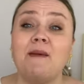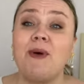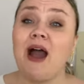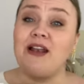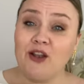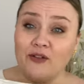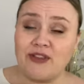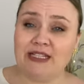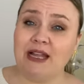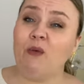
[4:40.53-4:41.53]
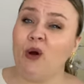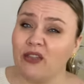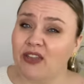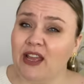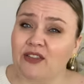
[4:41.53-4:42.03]
But I love these. Now,
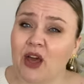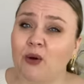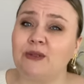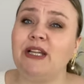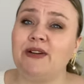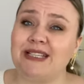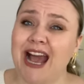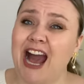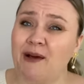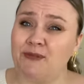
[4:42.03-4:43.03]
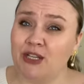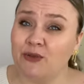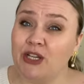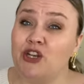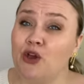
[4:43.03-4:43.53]
one thing though, there is
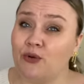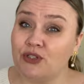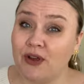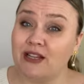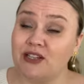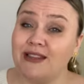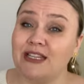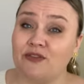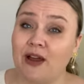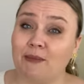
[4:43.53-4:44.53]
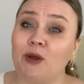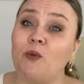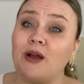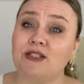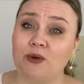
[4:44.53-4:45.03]
absolutely no stretch in this fabric
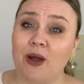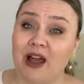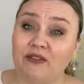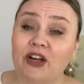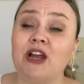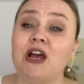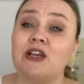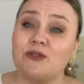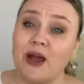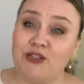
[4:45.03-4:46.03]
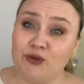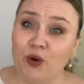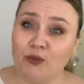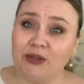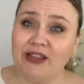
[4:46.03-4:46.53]
whatsoever. So I do
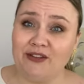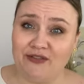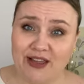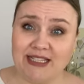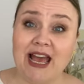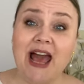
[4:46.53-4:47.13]
hope that they fit.